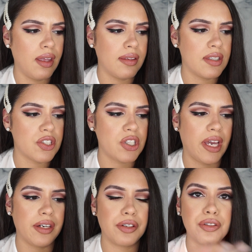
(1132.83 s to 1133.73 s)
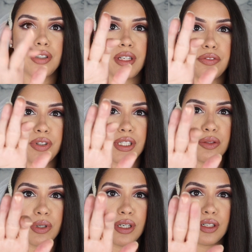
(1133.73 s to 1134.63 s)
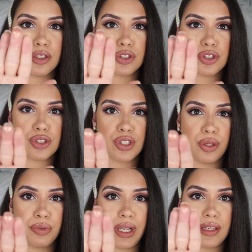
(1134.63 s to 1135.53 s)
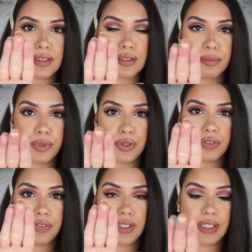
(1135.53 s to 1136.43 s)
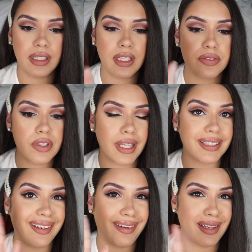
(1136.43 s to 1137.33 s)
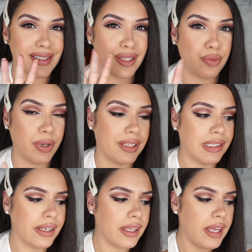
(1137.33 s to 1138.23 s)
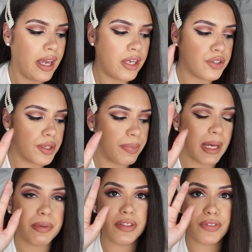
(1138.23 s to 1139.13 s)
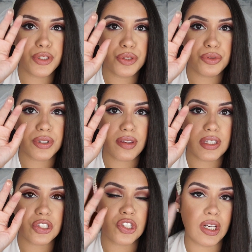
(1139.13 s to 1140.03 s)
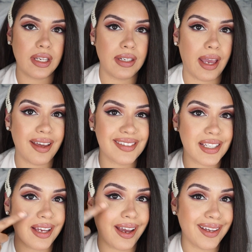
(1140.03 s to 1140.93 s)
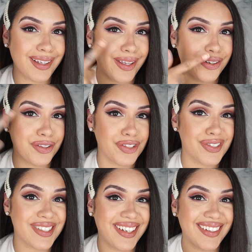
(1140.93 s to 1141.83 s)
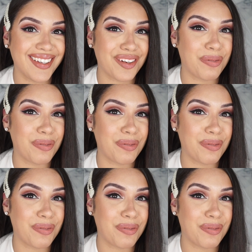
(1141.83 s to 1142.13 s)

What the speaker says: this shadow, it really went on so nice and beautifully. It gives you like that nice like wet look, and you could probably even use this shade as a highlighter on your skin, and that'll